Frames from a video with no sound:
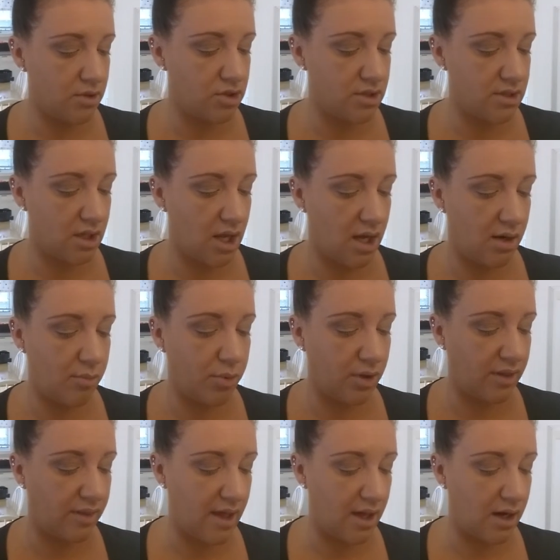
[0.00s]
Just to kind of
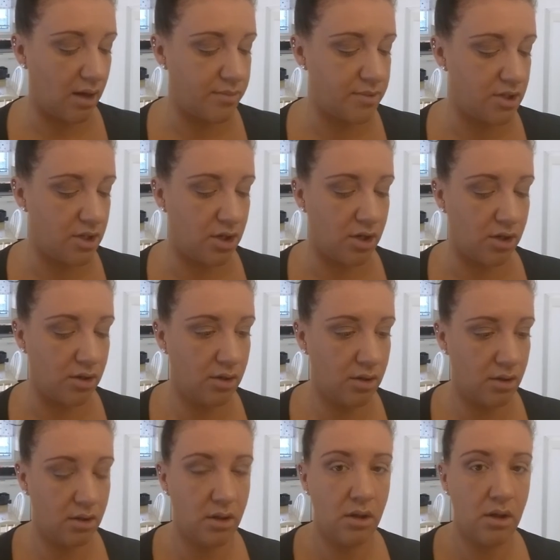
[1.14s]
bring that up to your
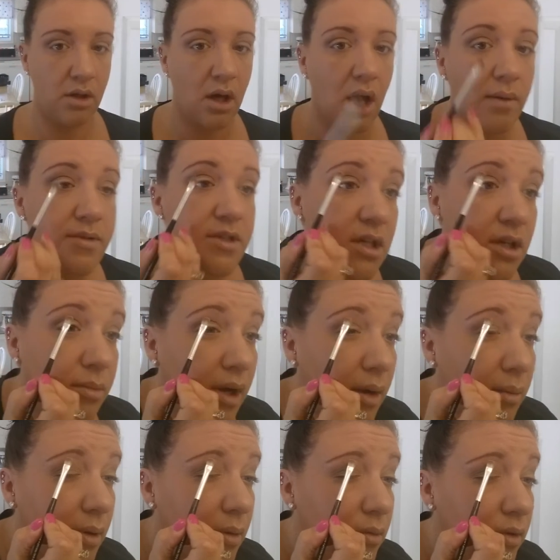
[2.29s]

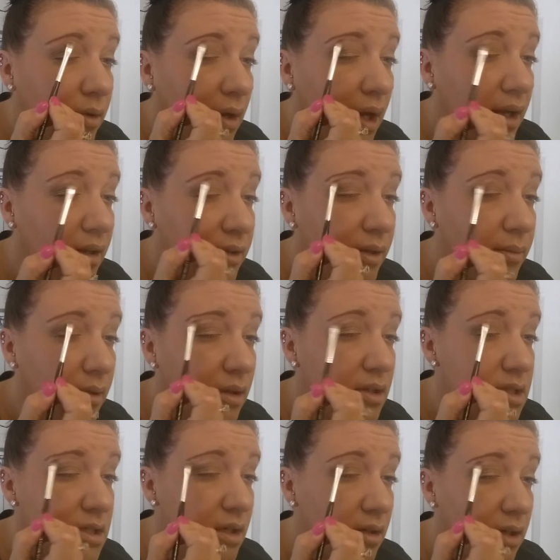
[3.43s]
brow bone. So I
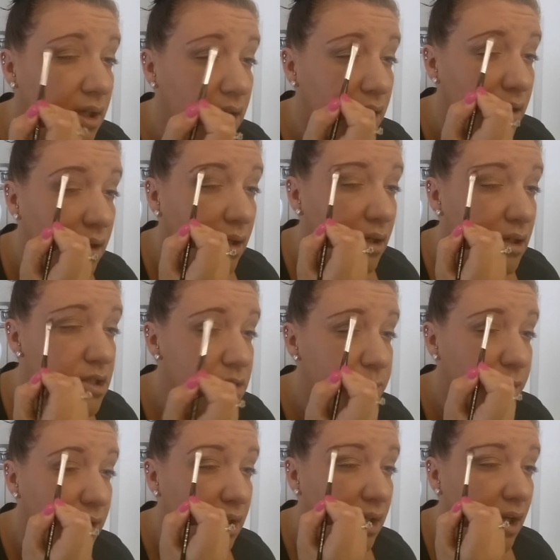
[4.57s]
typically start it here and I
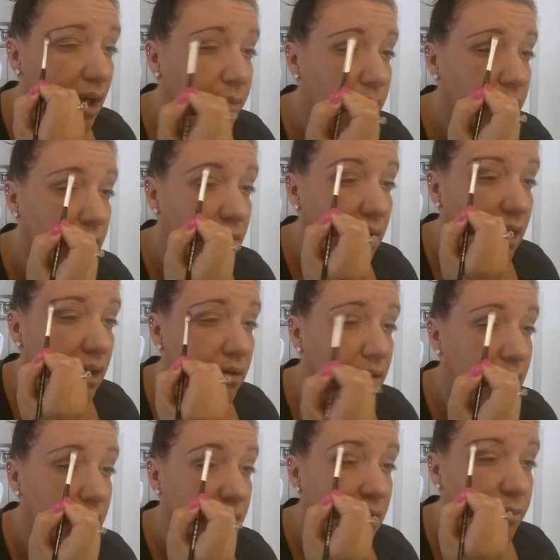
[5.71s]
just bring it up right
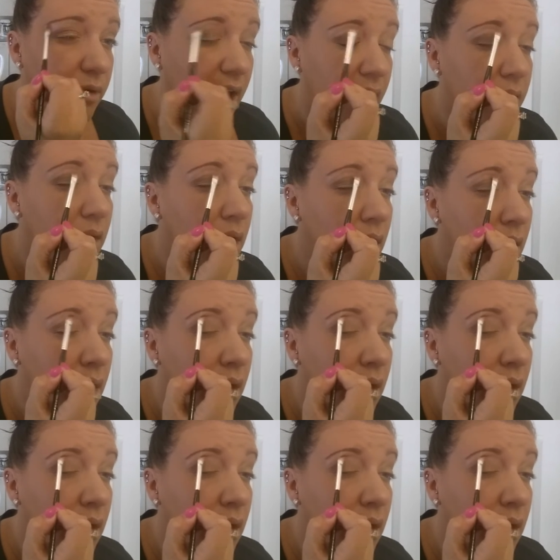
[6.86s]
underneath your brow.